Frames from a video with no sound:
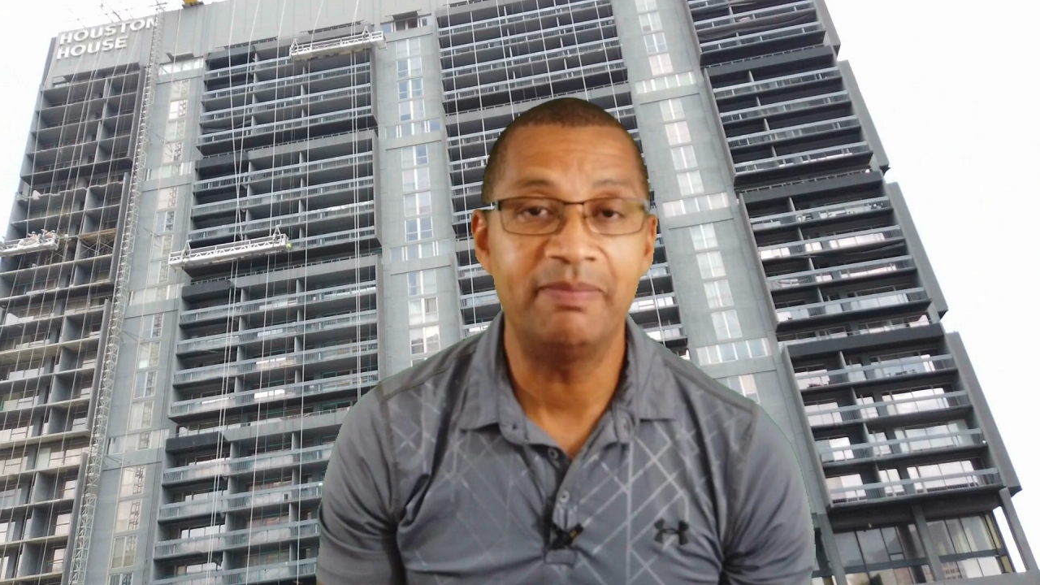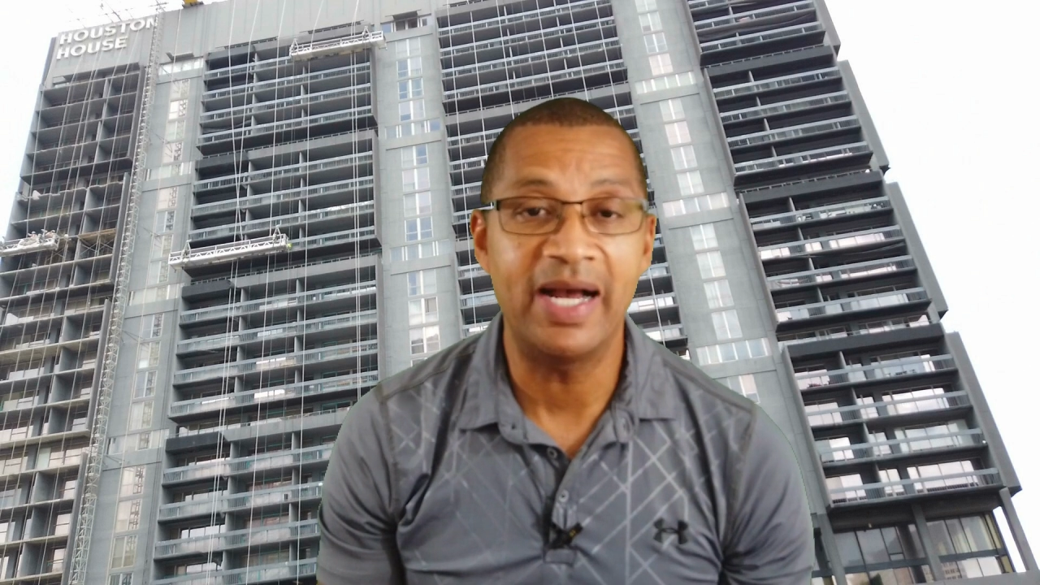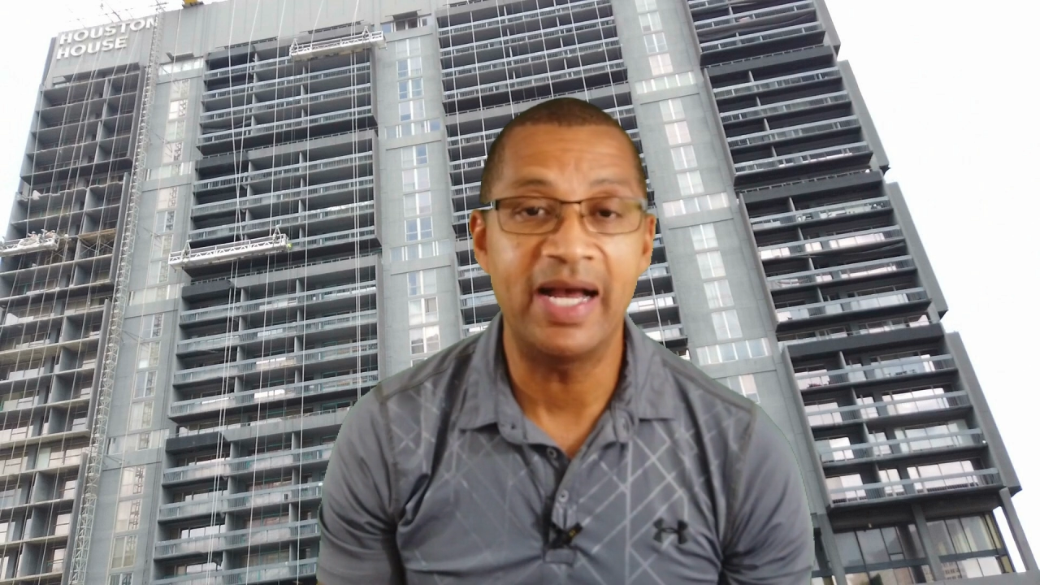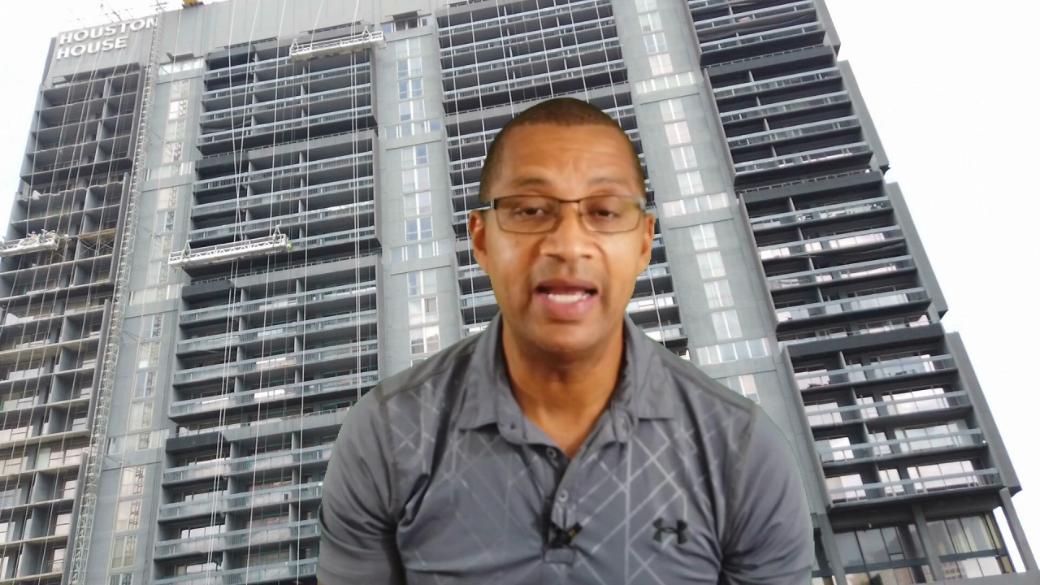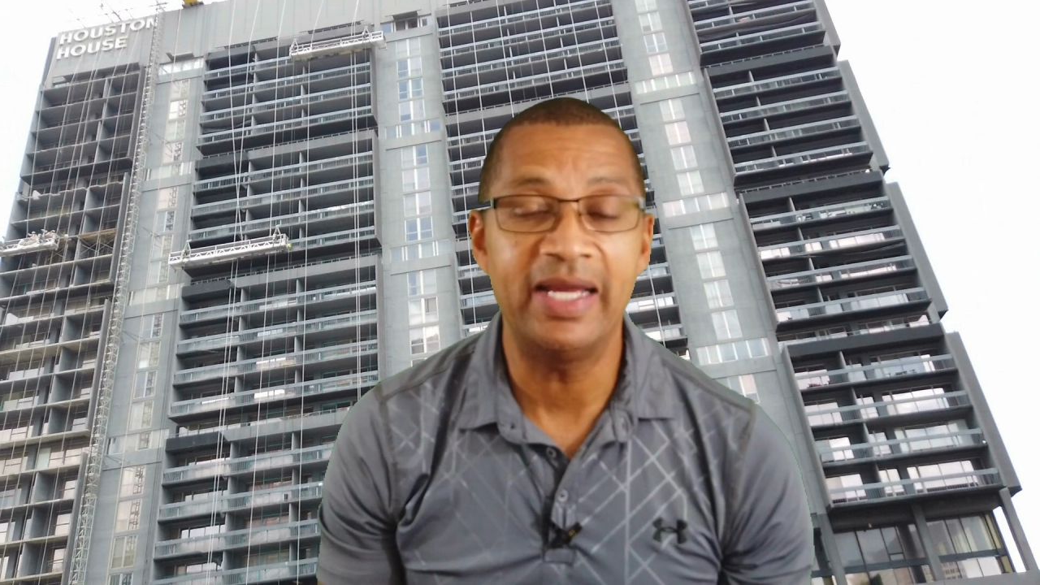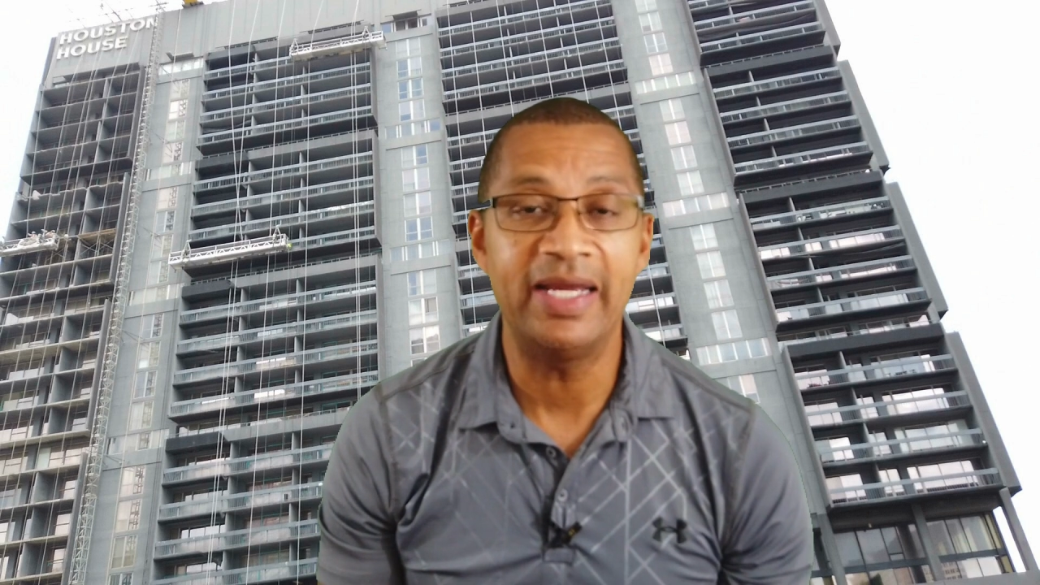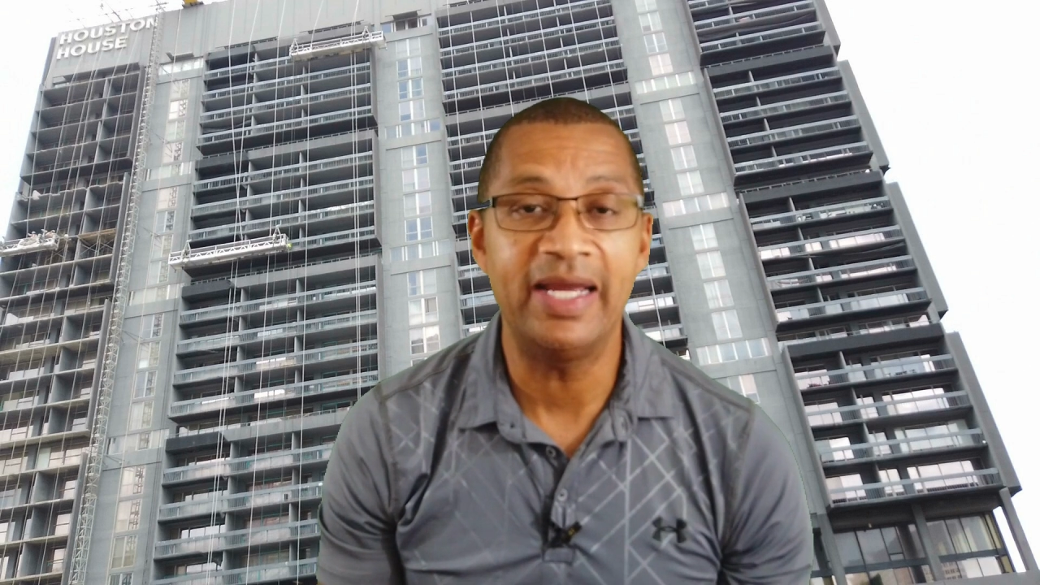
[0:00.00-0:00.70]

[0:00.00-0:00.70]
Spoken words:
by,